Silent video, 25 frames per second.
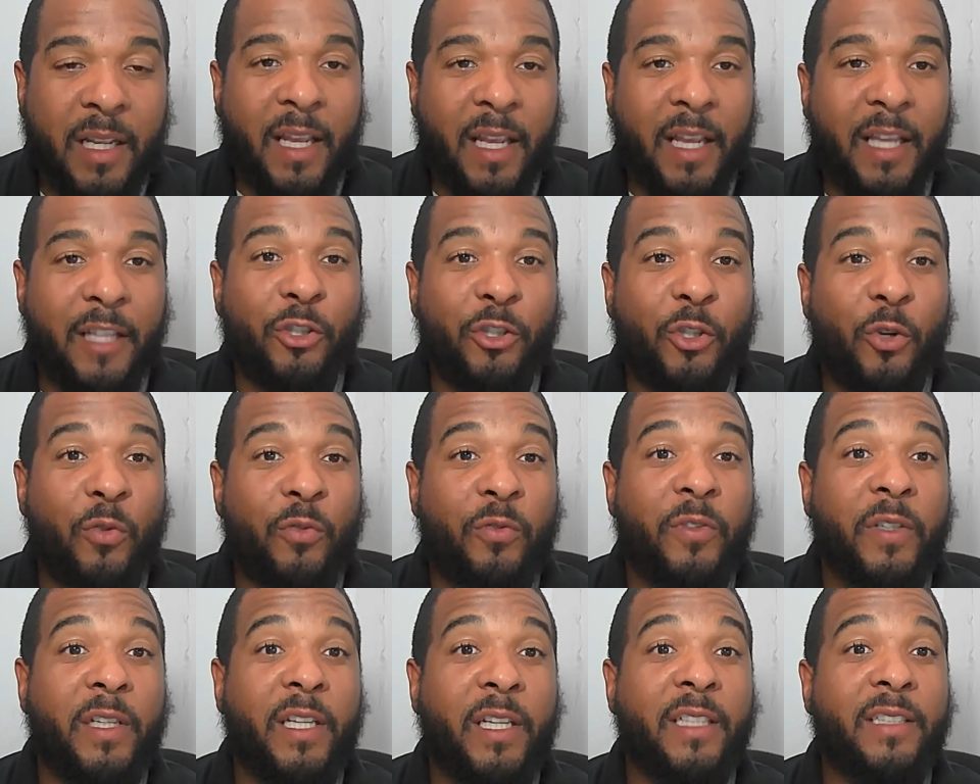And don't
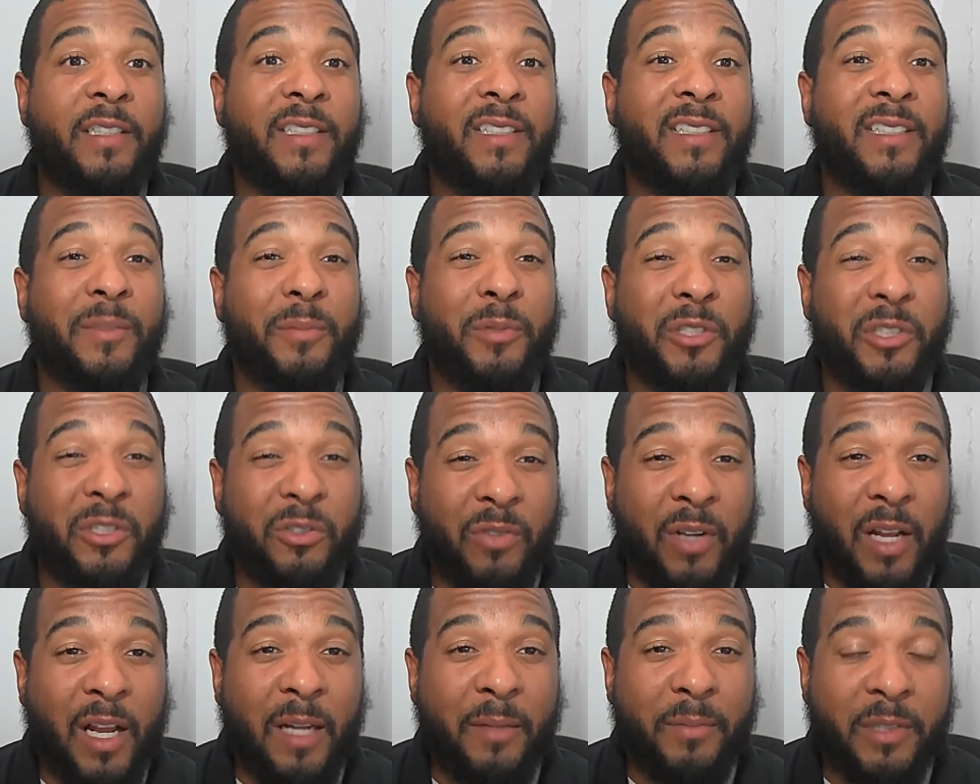forget to
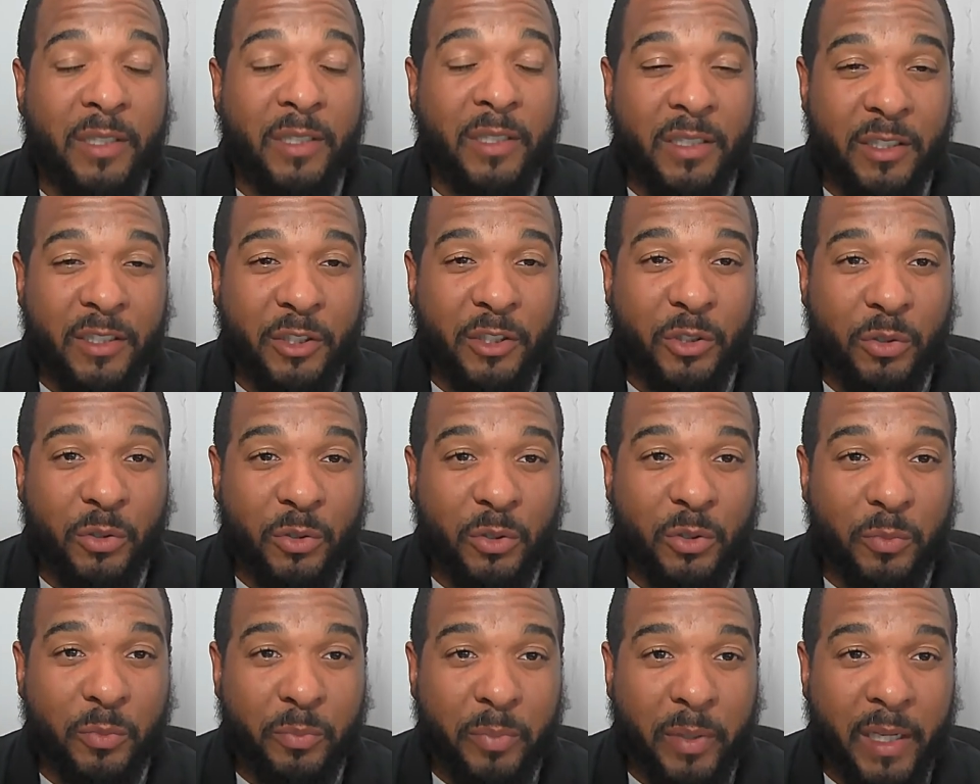subscribe to this
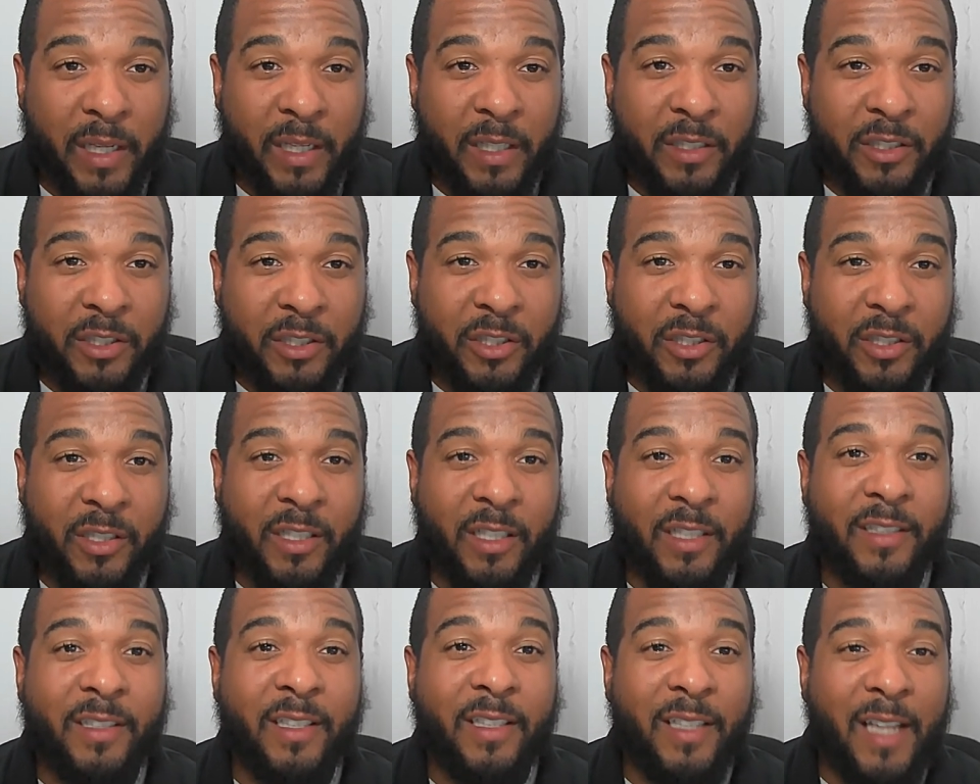YouTube page.
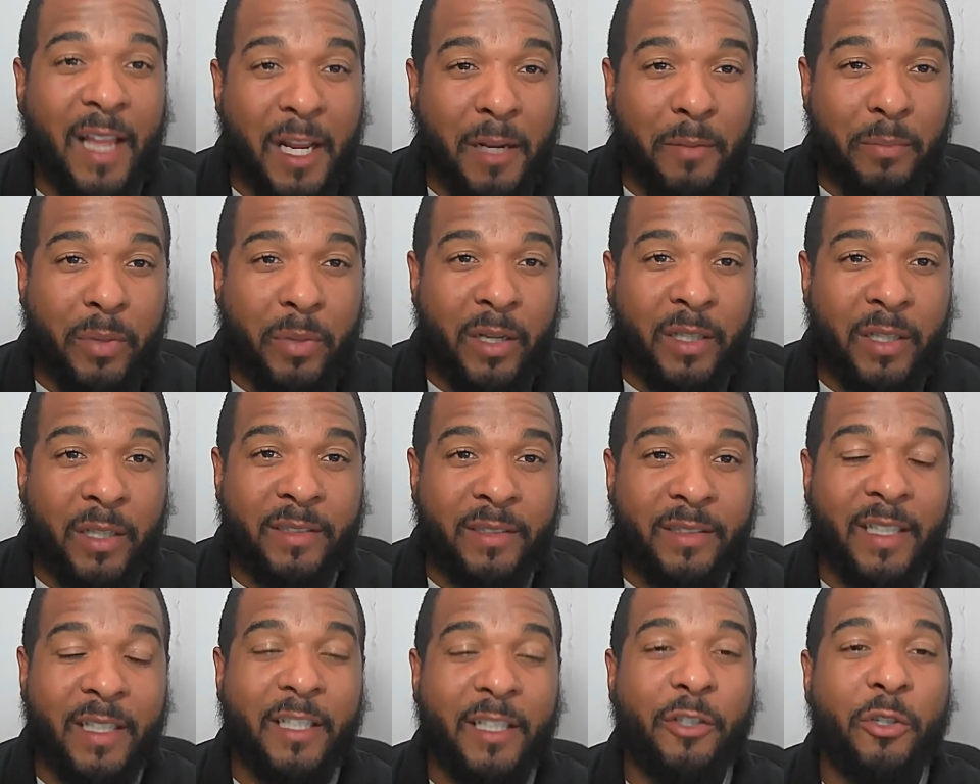Click the like
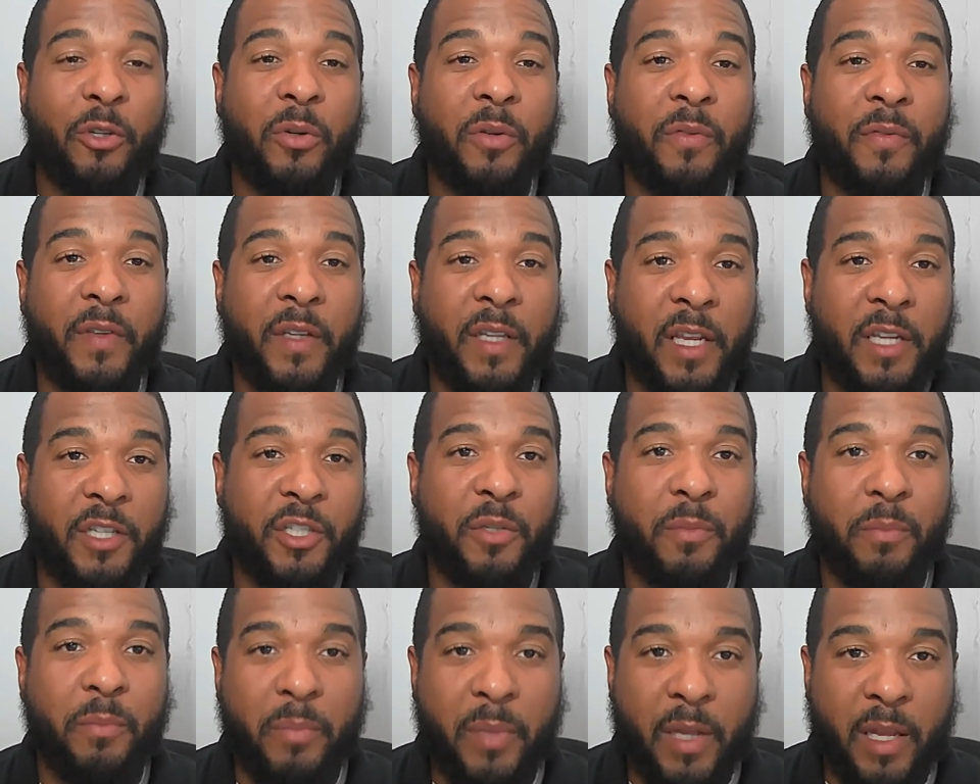button and the
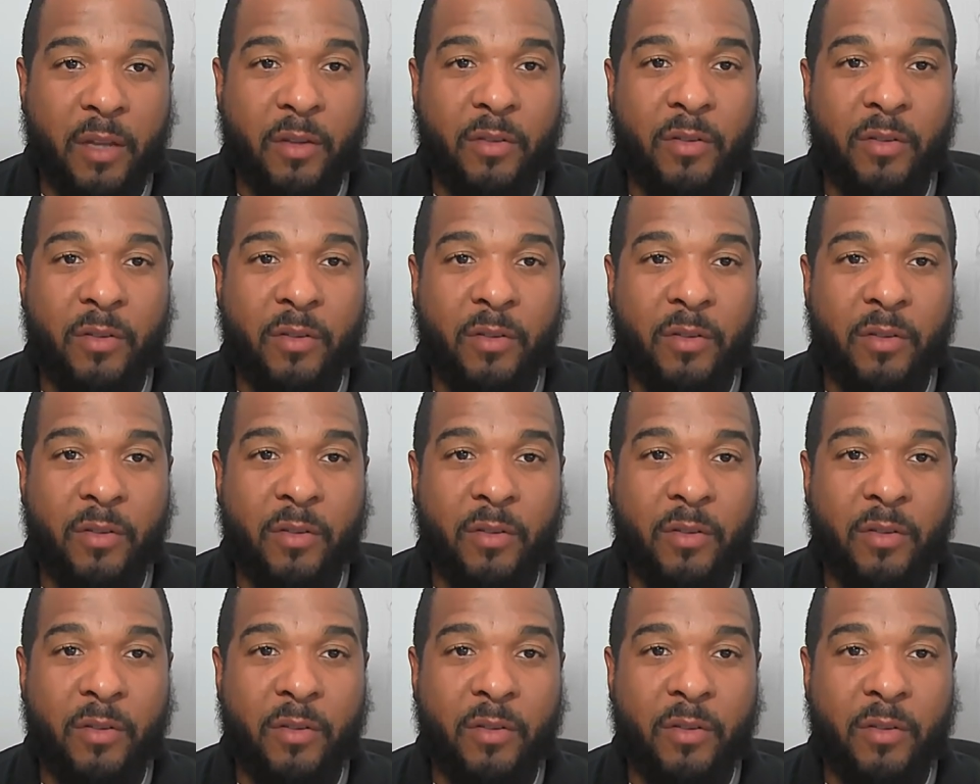notification bell.